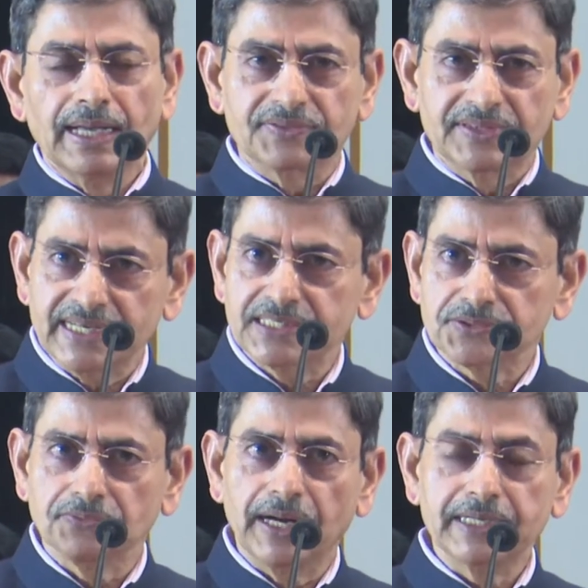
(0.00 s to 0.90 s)
And that
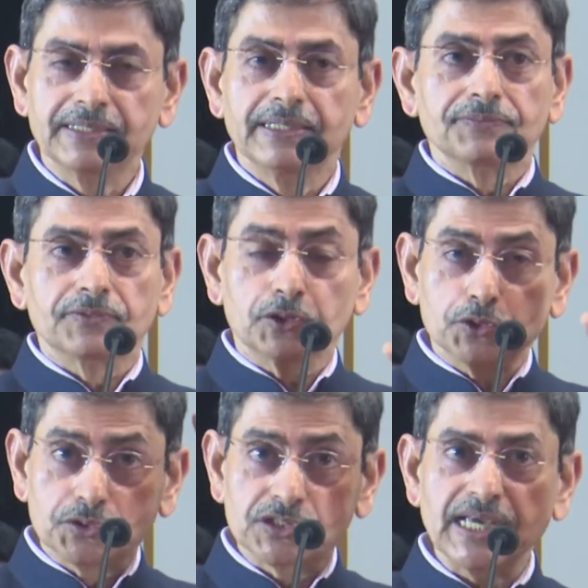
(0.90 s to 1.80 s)
is why
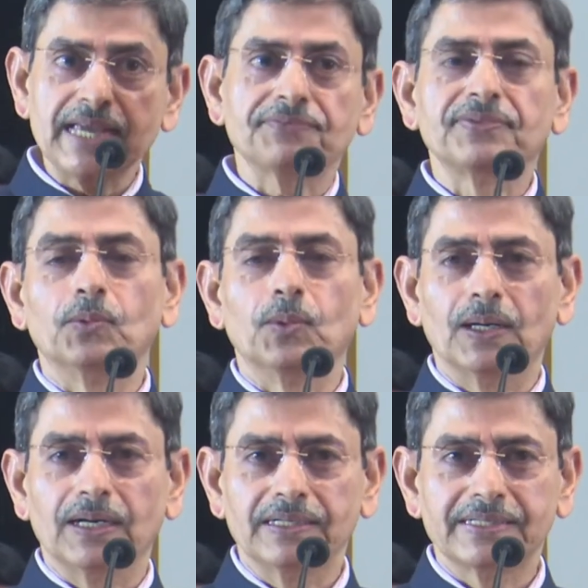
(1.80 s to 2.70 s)
to save the
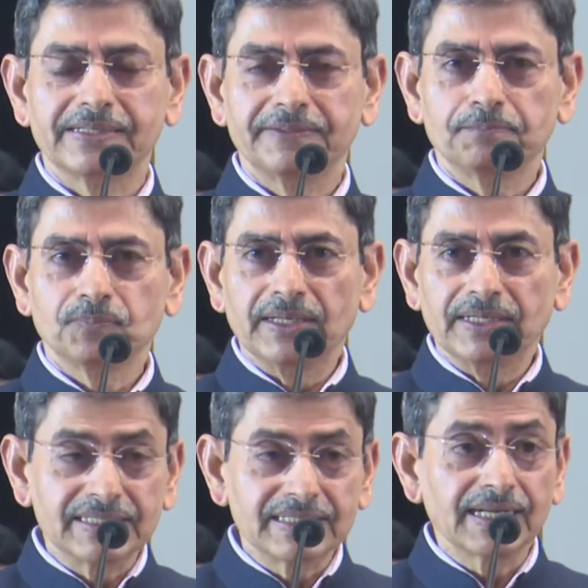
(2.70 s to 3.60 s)
world,
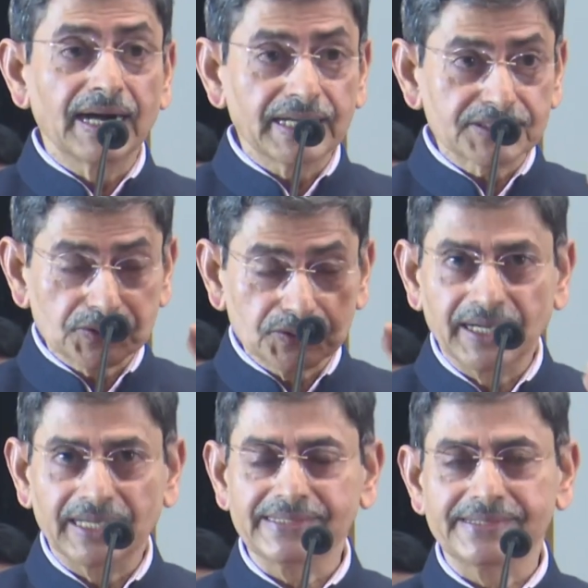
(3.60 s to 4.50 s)
India has to
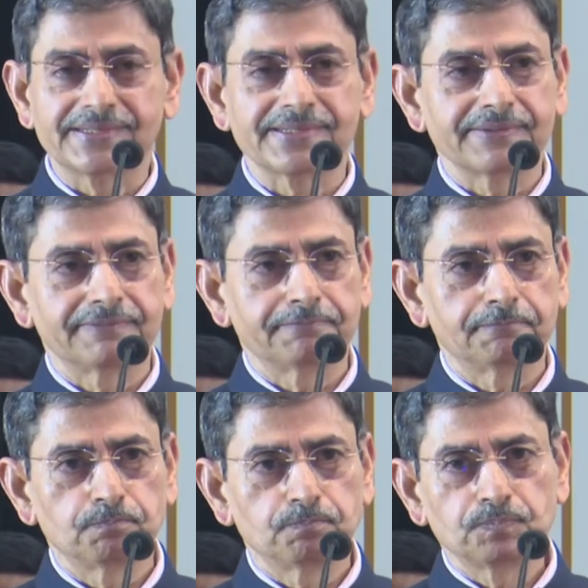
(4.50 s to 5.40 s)

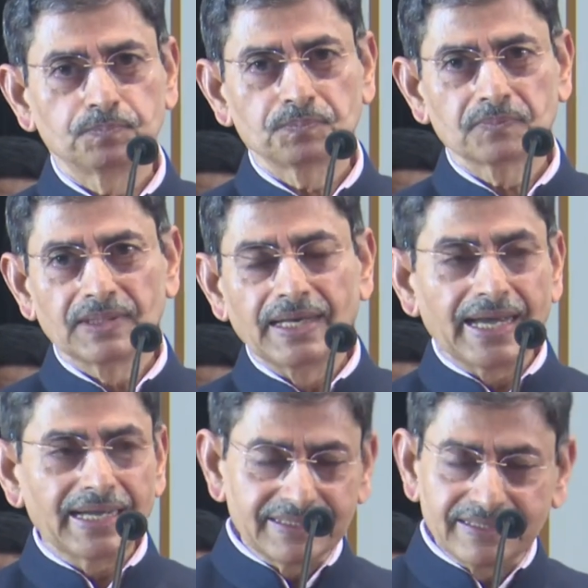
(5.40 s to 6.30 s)
rise.
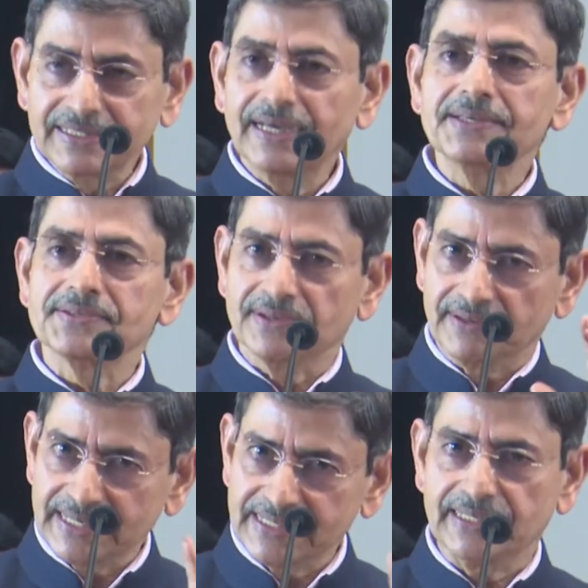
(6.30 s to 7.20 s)
And India
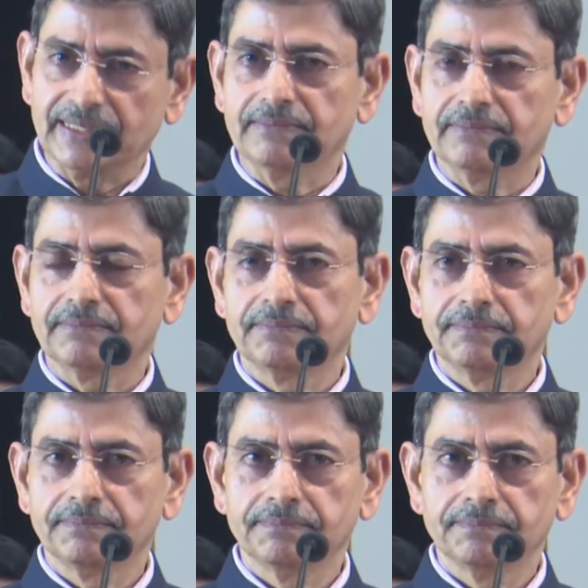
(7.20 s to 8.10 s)
is rising.
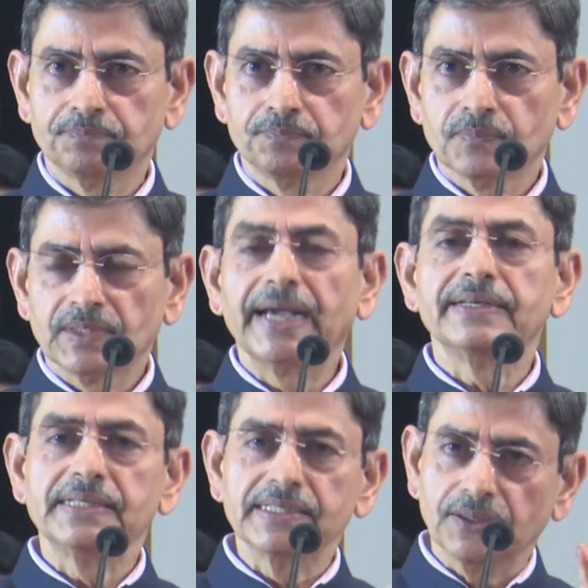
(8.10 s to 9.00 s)

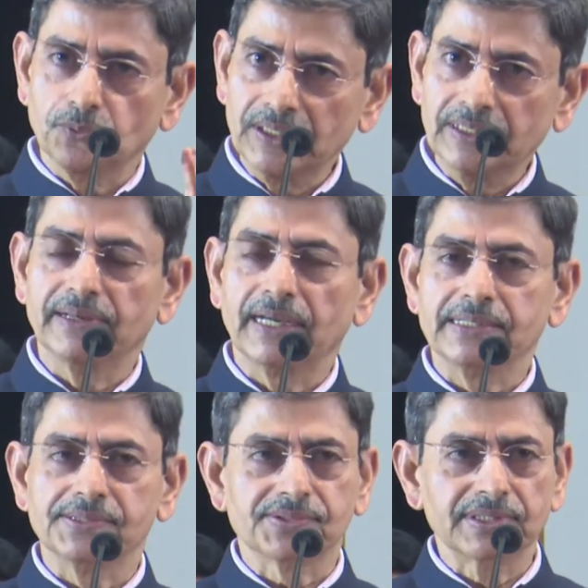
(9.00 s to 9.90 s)
And India will
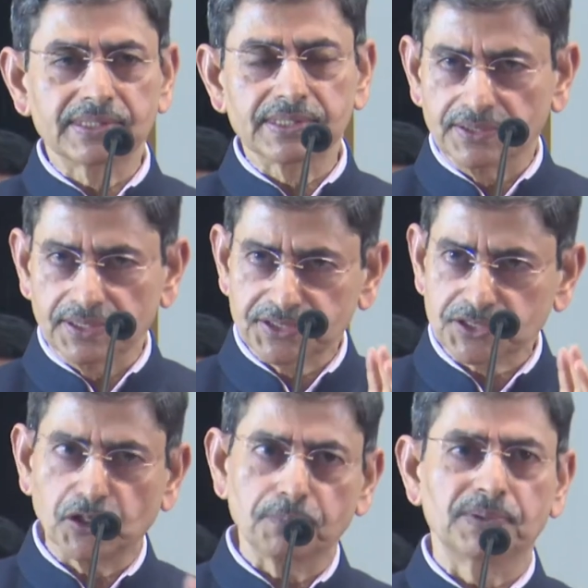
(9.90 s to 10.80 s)
rise. It is
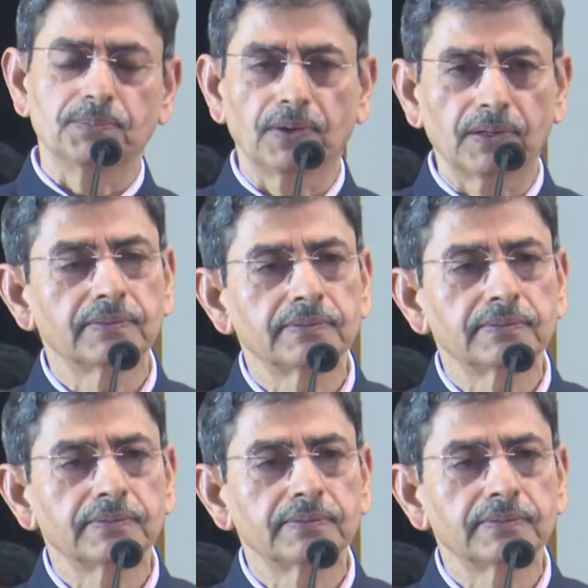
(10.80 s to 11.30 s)
unstoppable.